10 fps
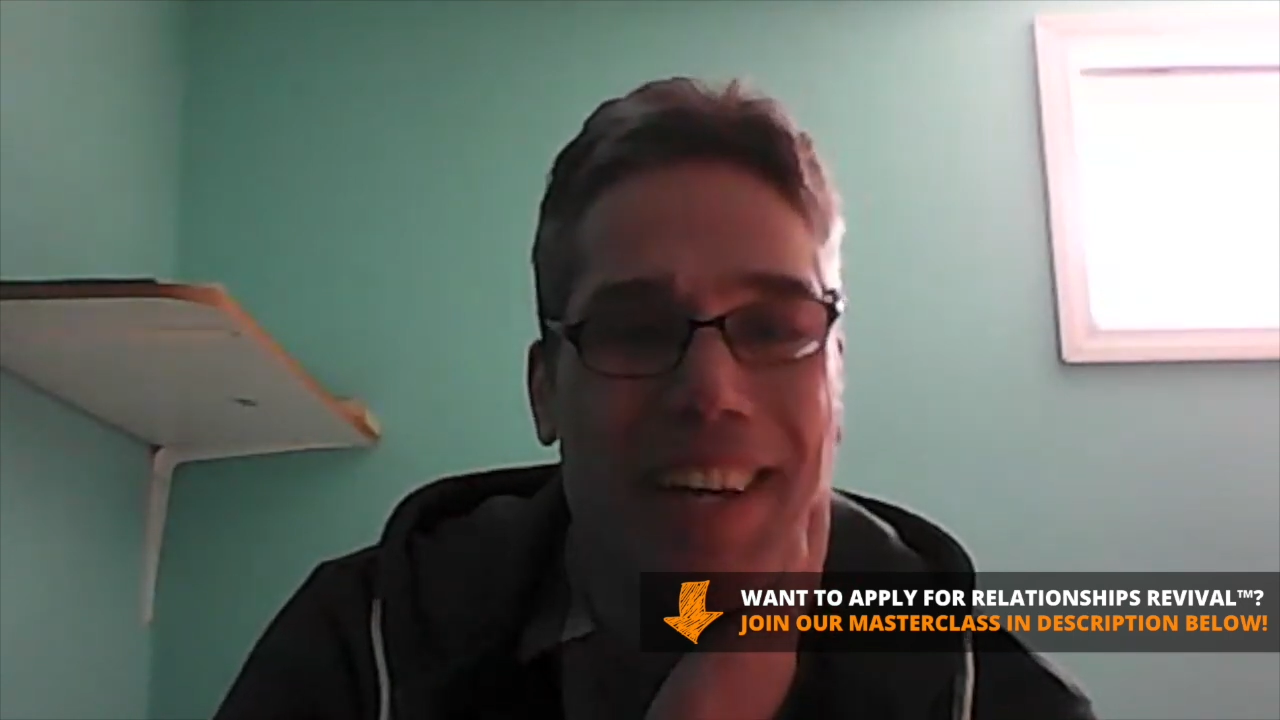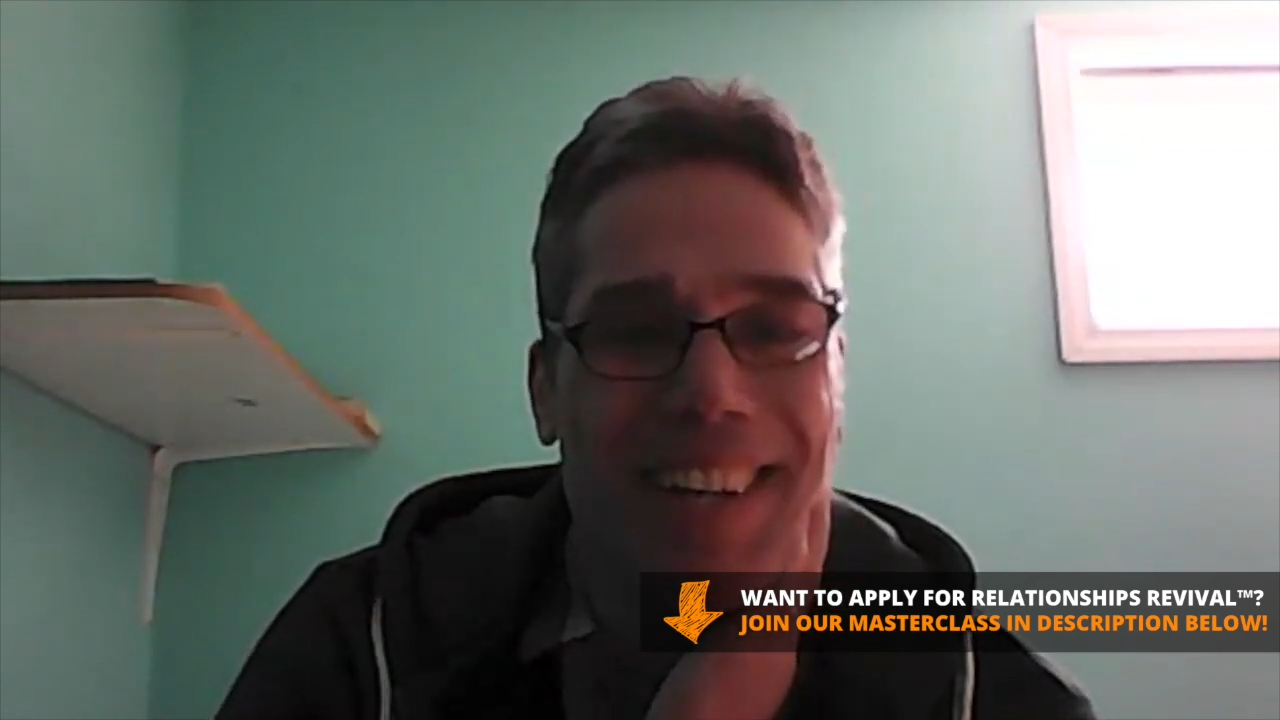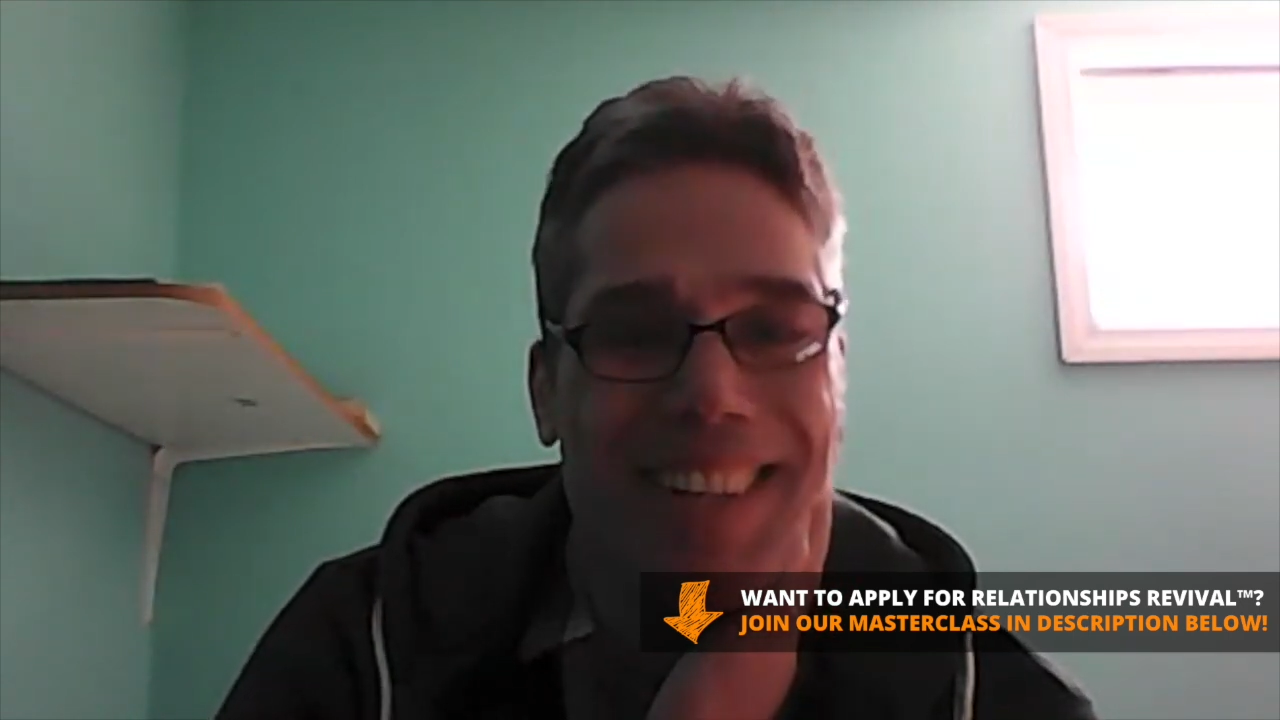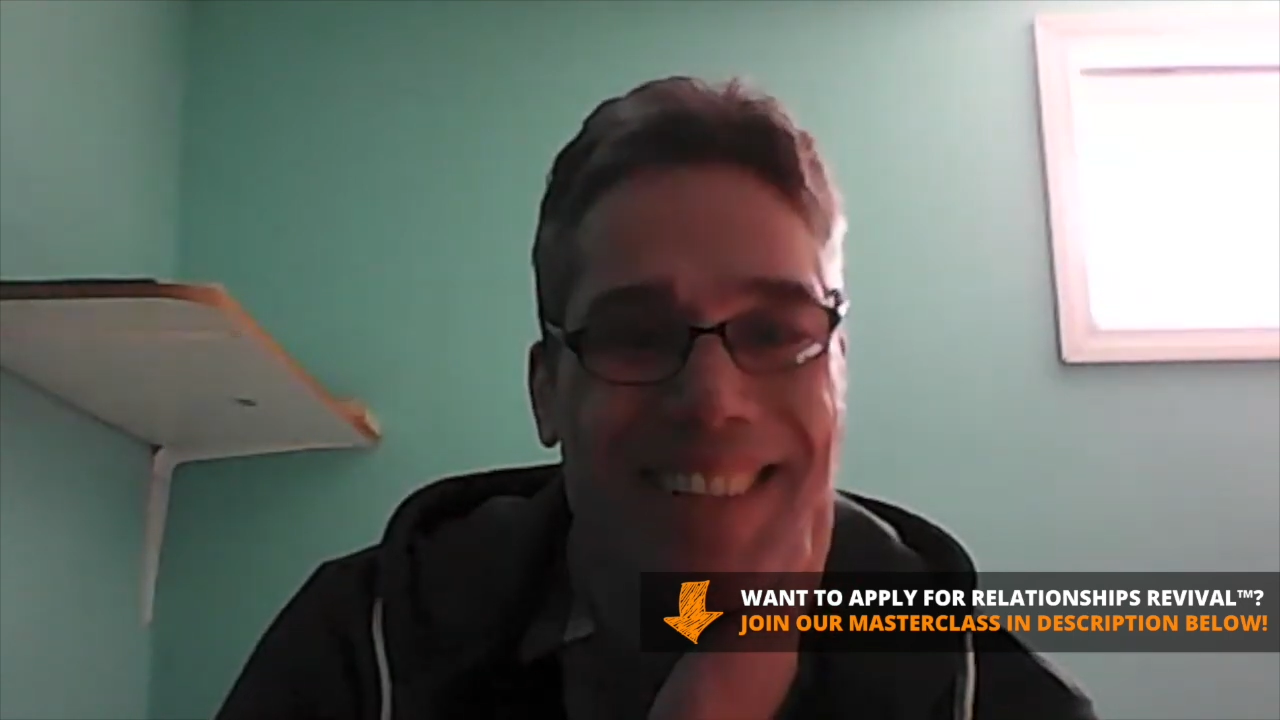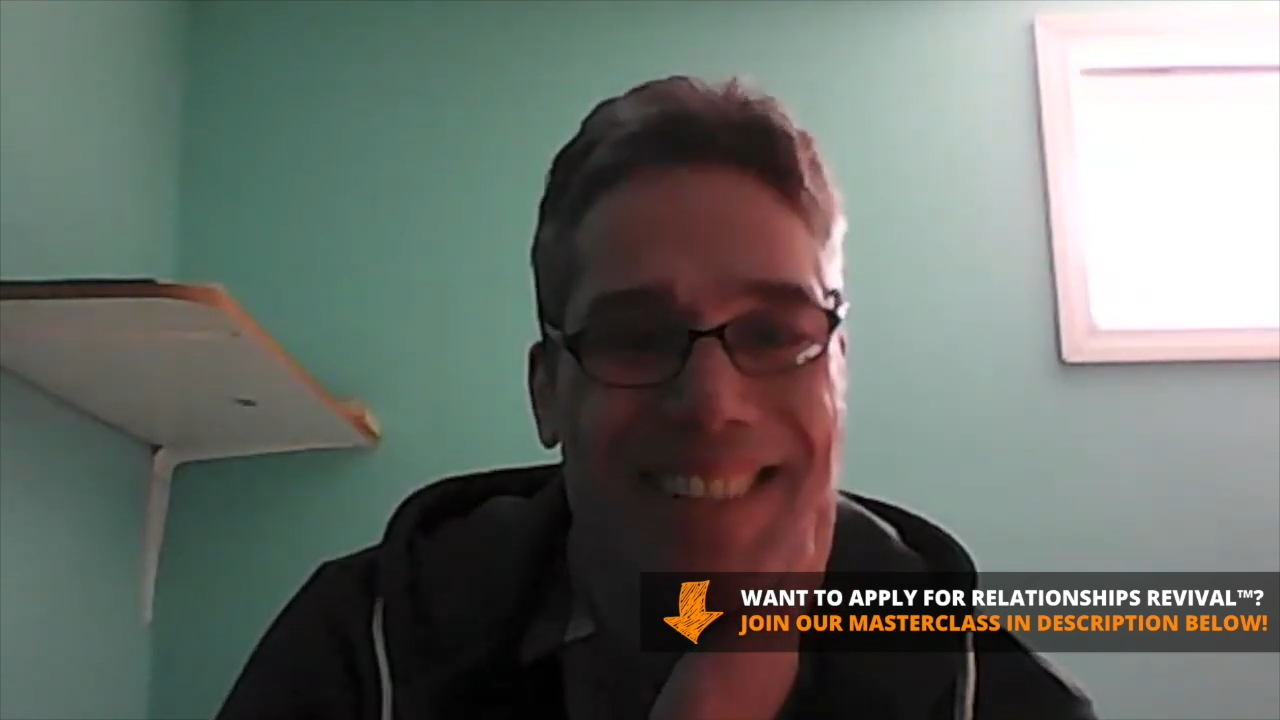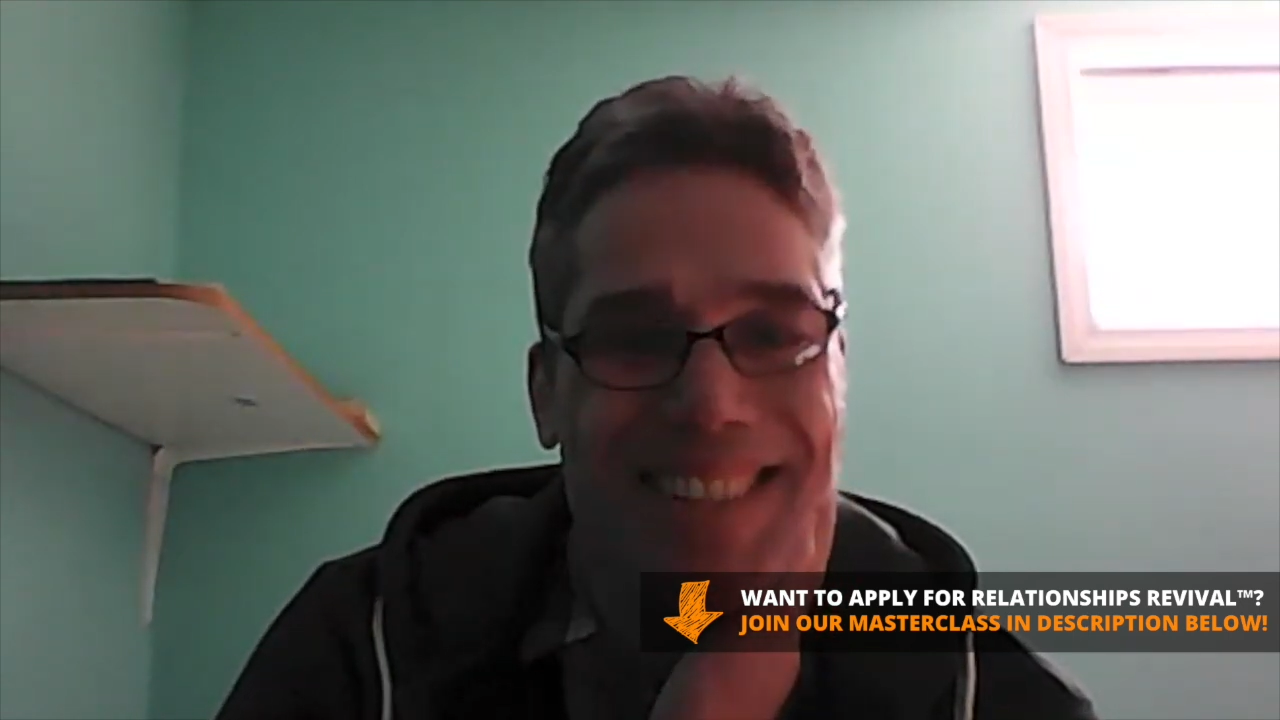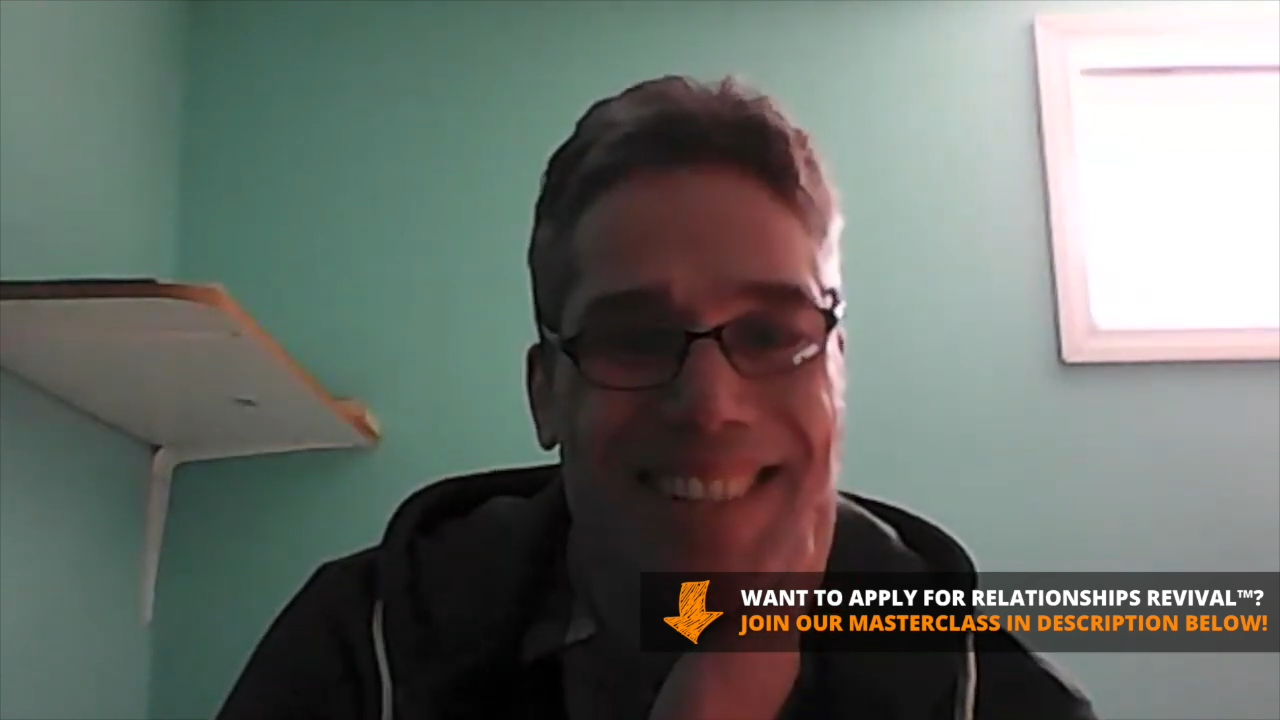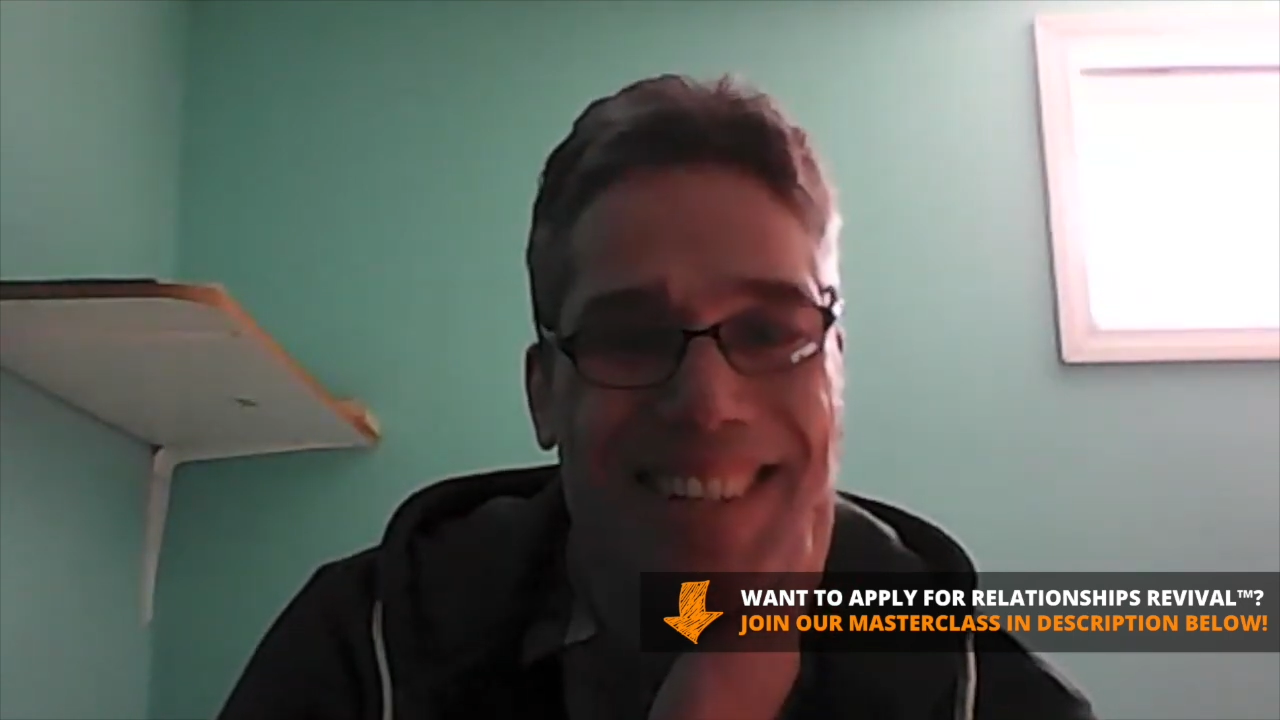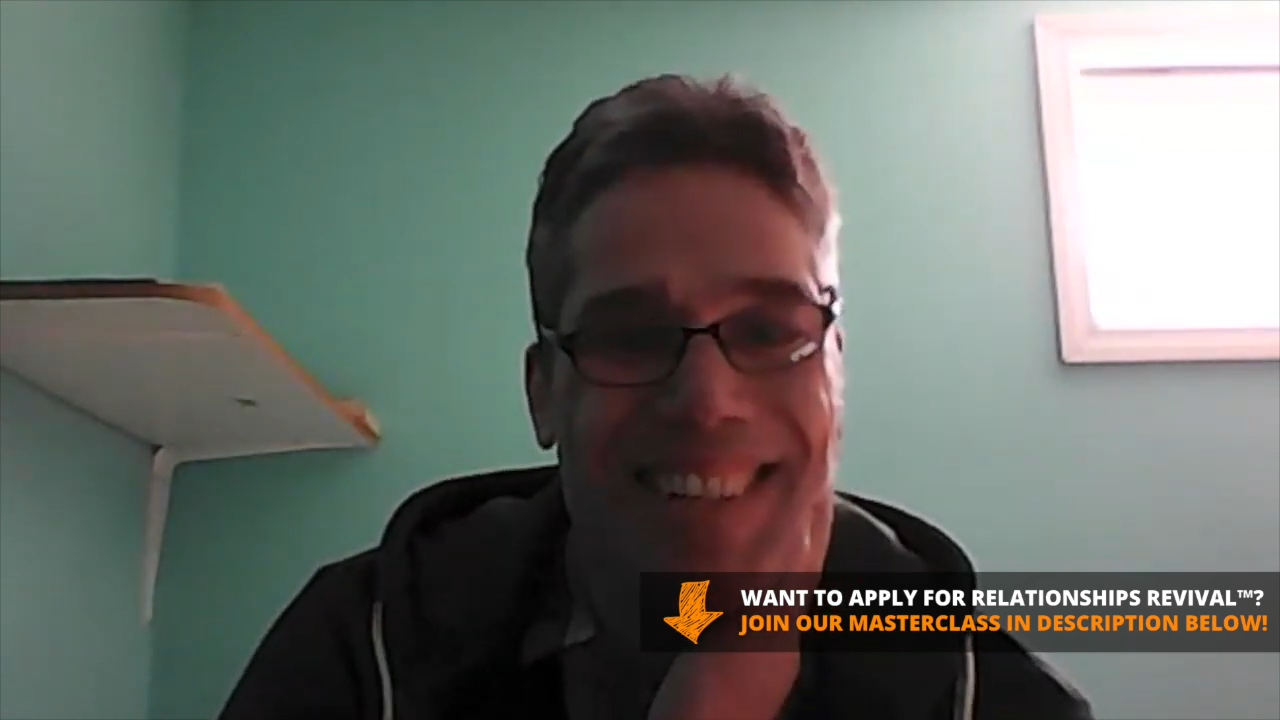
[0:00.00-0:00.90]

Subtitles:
English.